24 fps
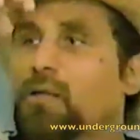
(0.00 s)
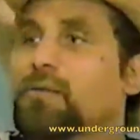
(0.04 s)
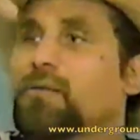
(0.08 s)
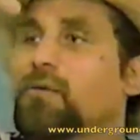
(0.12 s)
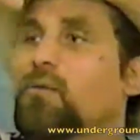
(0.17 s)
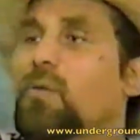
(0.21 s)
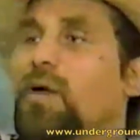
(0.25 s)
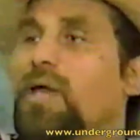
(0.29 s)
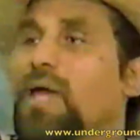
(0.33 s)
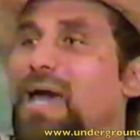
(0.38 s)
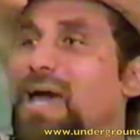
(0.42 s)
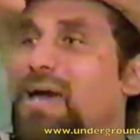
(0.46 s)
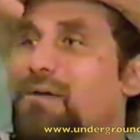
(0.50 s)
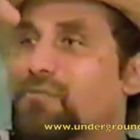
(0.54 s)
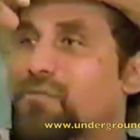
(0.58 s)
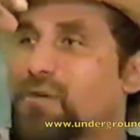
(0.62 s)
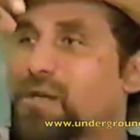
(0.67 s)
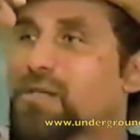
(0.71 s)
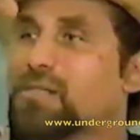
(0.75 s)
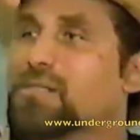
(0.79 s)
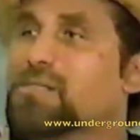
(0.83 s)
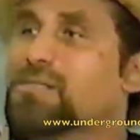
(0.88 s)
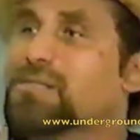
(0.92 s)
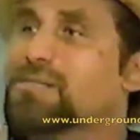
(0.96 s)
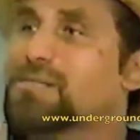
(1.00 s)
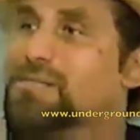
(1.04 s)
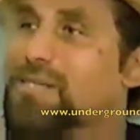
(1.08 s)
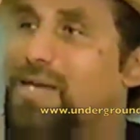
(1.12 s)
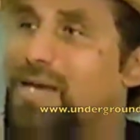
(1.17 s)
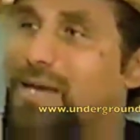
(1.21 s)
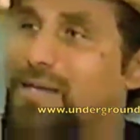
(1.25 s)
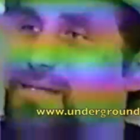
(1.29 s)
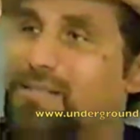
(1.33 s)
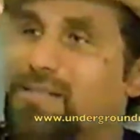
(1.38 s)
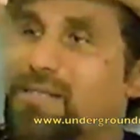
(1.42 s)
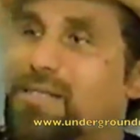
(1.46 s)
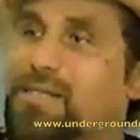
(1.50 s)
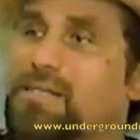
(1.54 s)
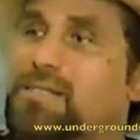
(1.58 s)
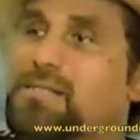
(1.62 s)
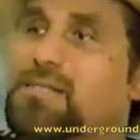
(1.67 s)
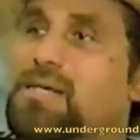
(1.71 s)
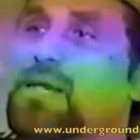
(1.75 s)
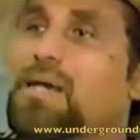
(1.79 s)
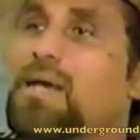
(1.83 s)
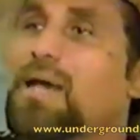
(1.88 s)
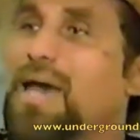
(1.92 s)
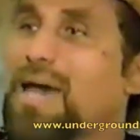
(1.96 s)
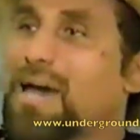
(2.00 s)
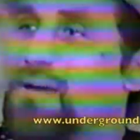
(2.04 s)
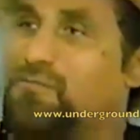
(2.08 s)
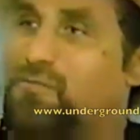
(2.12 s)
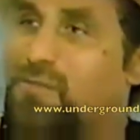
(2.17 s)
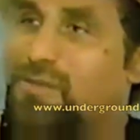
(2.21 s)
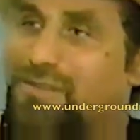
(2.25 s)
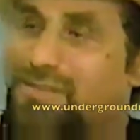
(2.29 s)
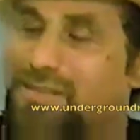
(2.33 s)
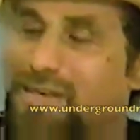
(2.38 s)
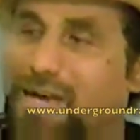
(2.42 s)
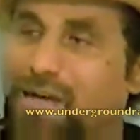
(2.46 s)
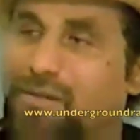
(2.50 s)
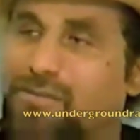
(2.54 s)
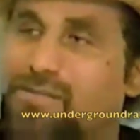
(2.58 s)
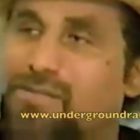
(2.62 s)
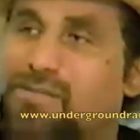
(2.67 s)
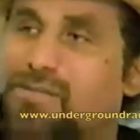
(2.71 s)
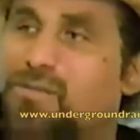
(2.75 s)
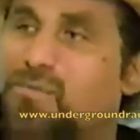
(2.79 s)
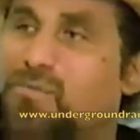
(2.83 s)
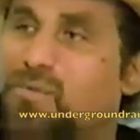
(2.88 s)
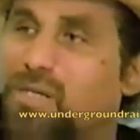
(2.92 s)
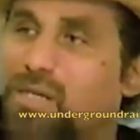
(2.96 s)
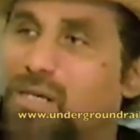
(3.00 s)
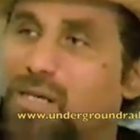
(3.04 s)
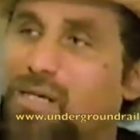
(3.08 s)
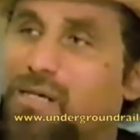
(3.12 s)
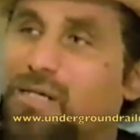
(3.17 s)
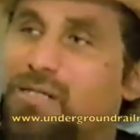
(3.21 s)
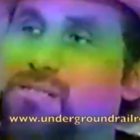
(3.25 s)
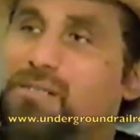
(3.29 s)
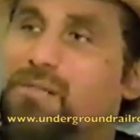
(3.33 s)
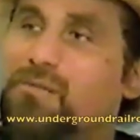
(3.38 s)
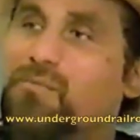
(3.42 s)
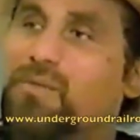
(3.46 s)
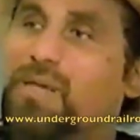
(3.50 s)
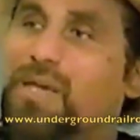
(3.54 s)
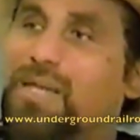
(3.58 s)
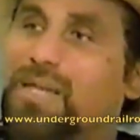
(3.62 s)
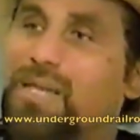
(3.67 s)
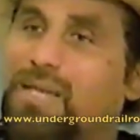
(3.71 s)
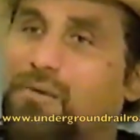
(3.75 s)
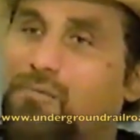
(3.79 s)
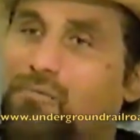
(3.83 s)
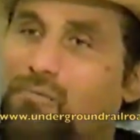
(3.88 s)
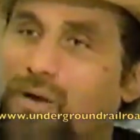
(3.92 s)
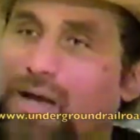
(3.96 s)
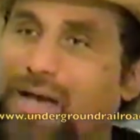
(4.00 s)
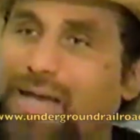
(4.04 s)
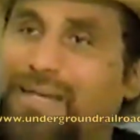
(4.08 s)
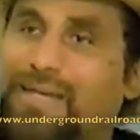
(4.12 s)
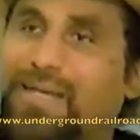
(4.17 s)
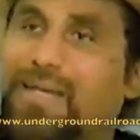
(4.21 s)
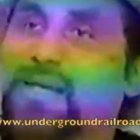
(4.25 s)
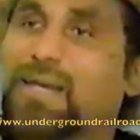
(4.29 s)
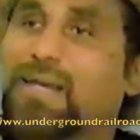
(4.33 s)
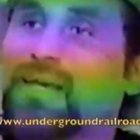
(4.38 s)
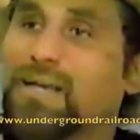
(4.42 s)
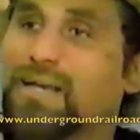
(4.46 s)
the way African societies, after thousands of years of getting it right,